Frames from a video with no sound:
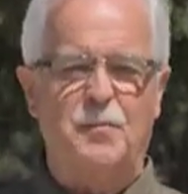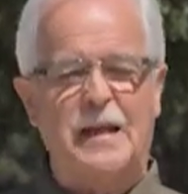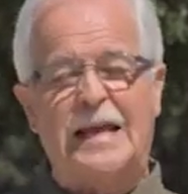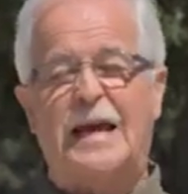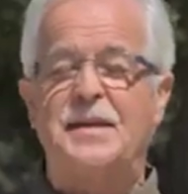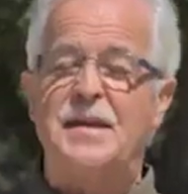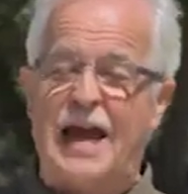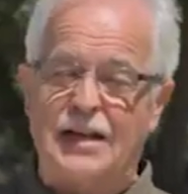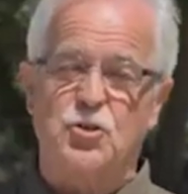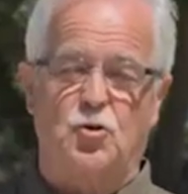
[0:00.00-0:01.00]
I mean, he had
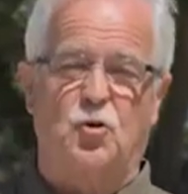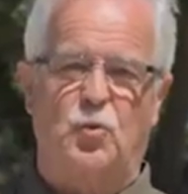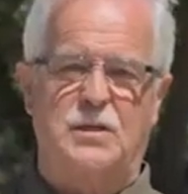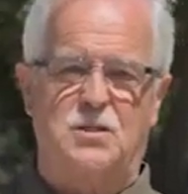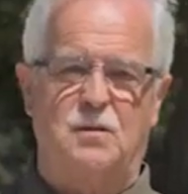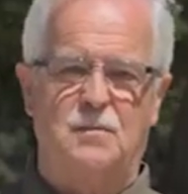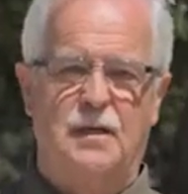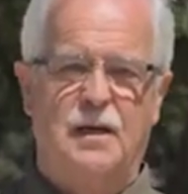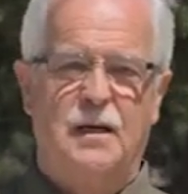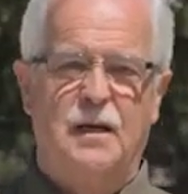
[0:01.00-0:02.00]
natural wisdom,
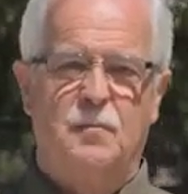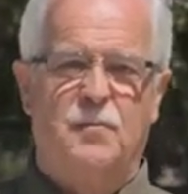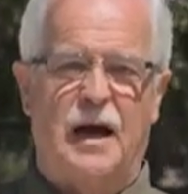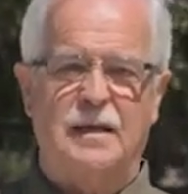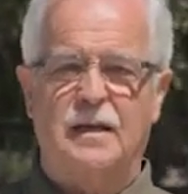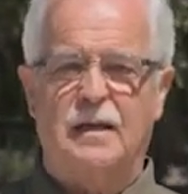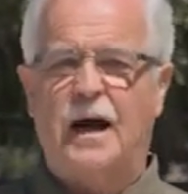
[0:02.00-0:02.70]
but